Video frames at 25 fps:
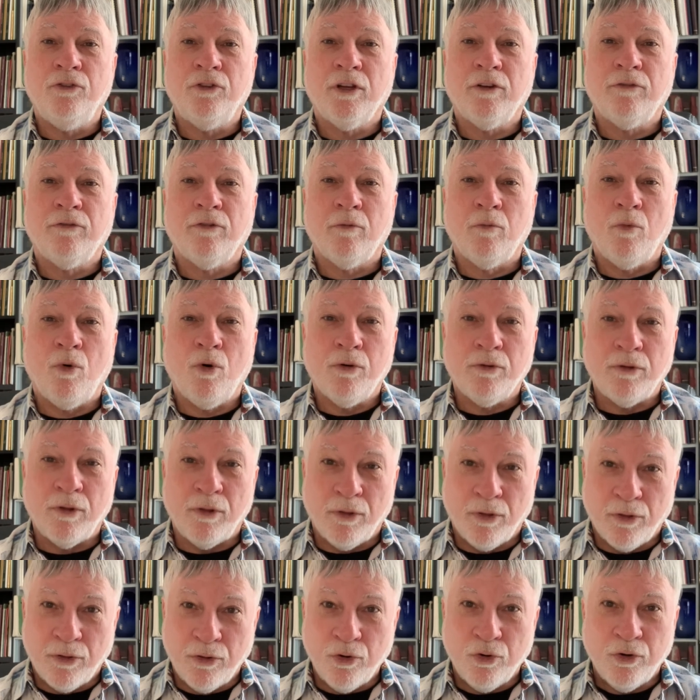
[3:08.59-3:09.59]
for more than
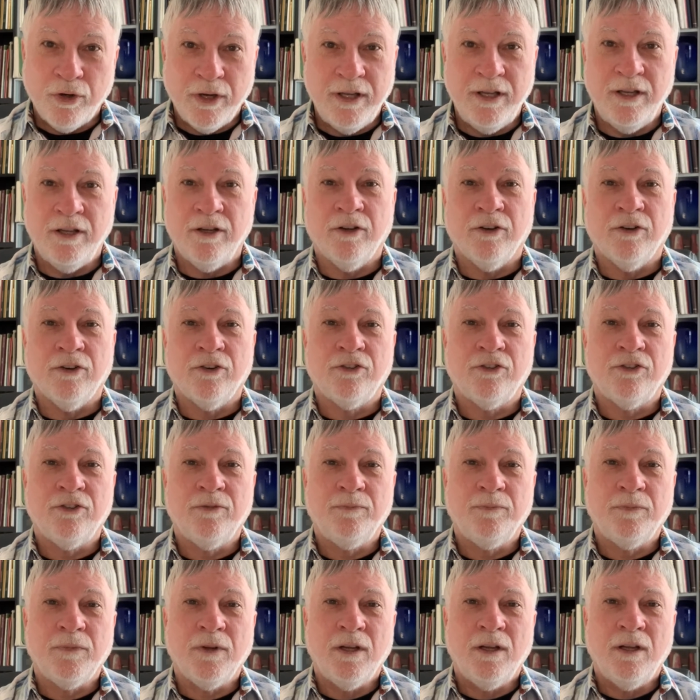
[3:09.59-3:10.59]
30 years.
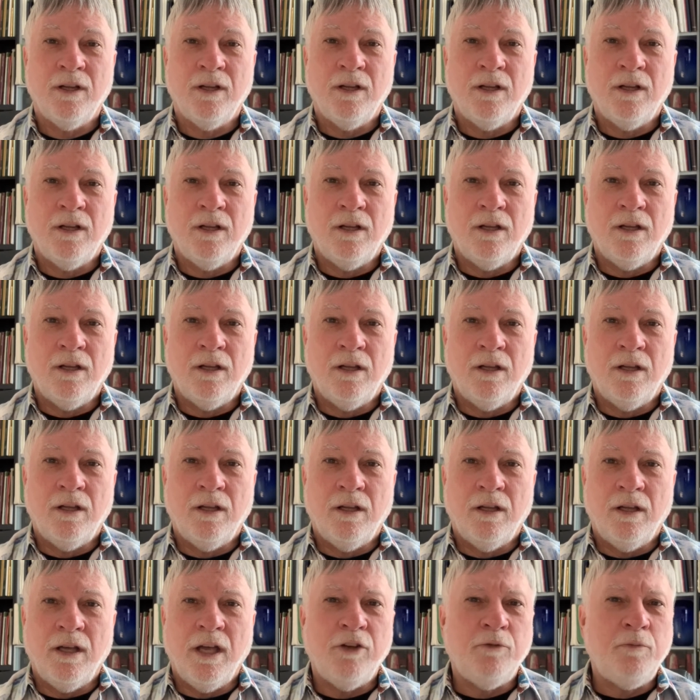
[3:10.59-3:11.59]

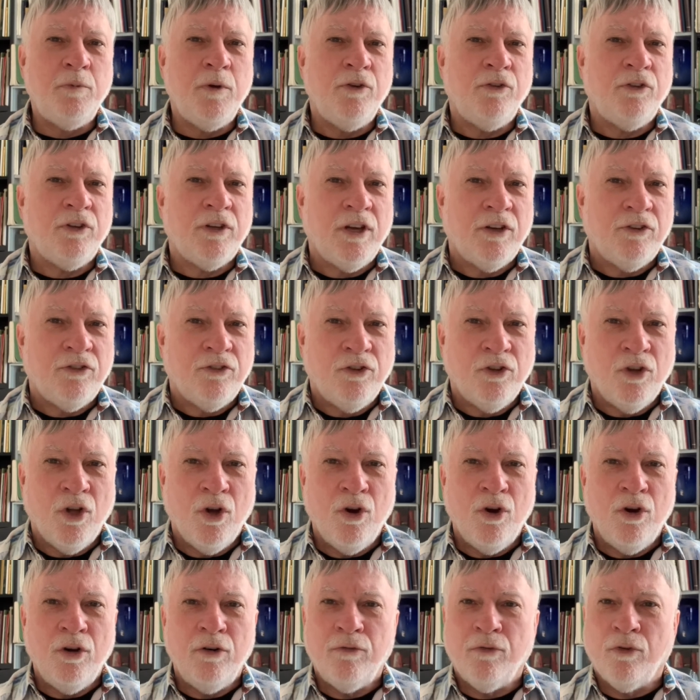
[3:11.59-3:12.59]
His music is
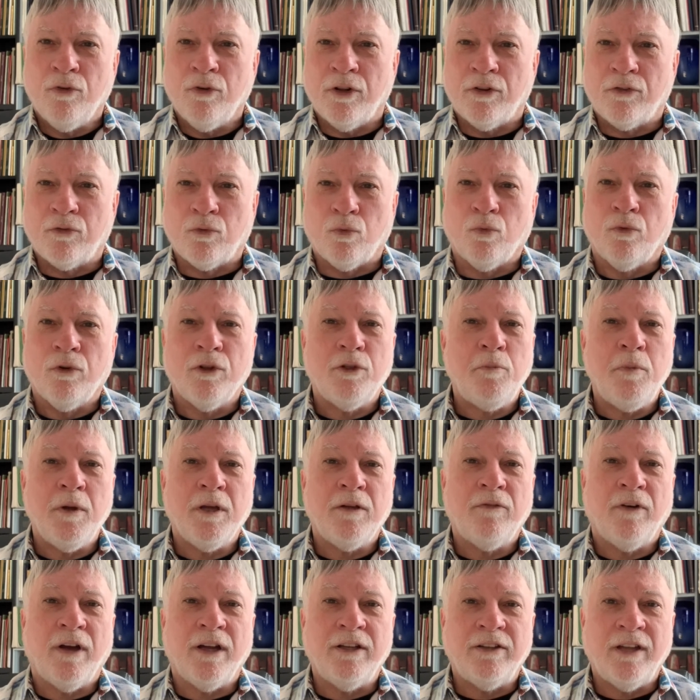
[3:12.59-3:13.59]
known for its rhythmic
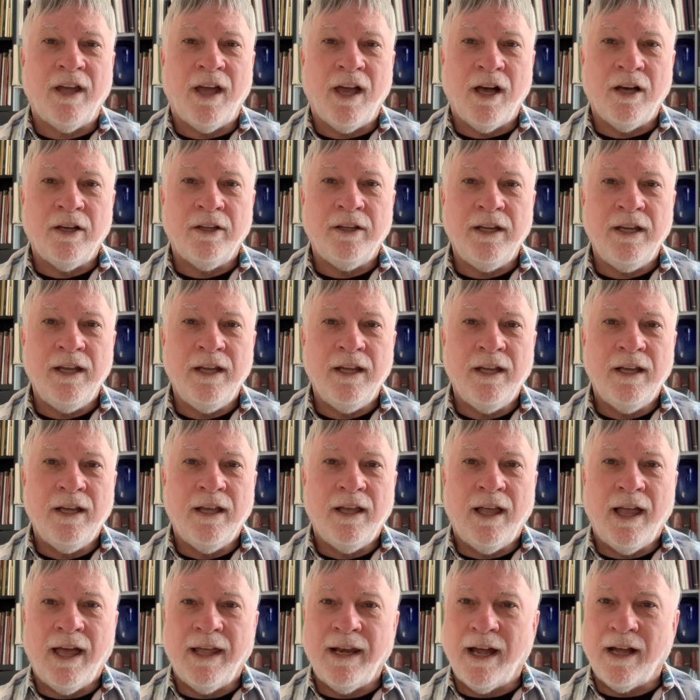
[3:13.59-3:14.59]
vitality
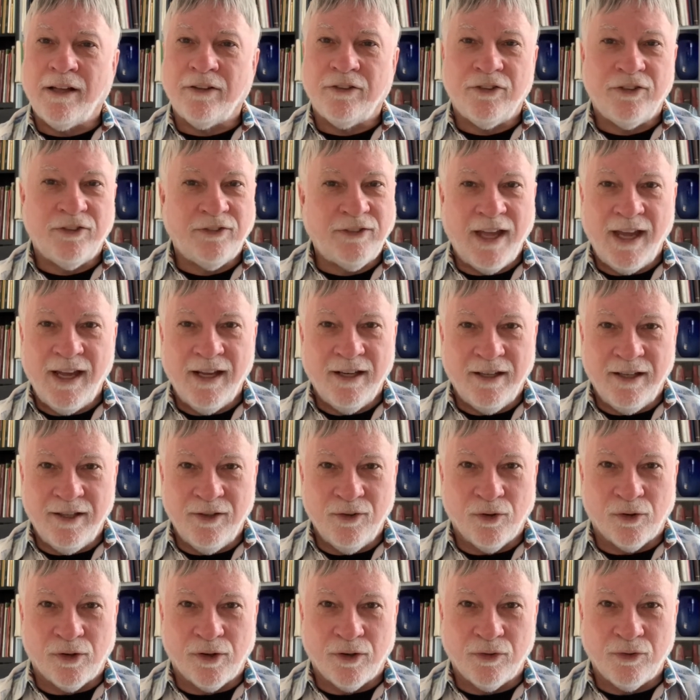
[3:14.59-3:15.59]
and outstanding
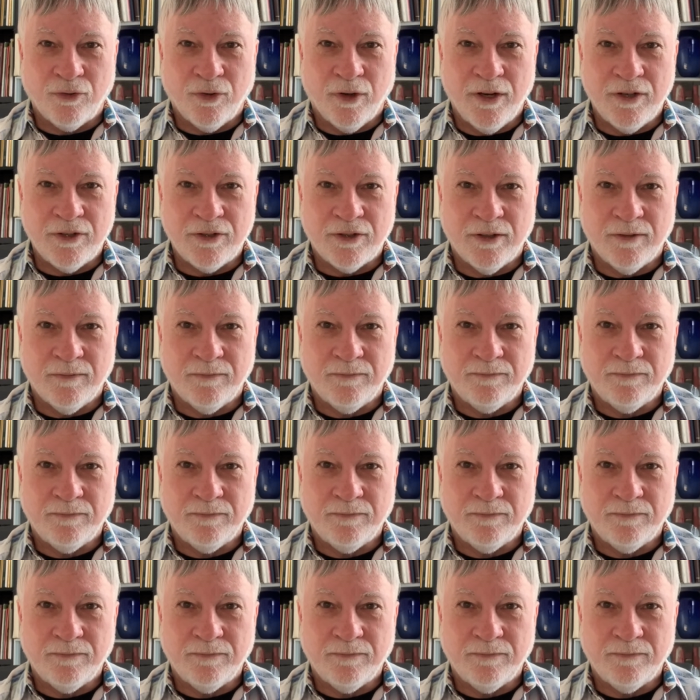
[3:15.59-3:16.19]
orchestration.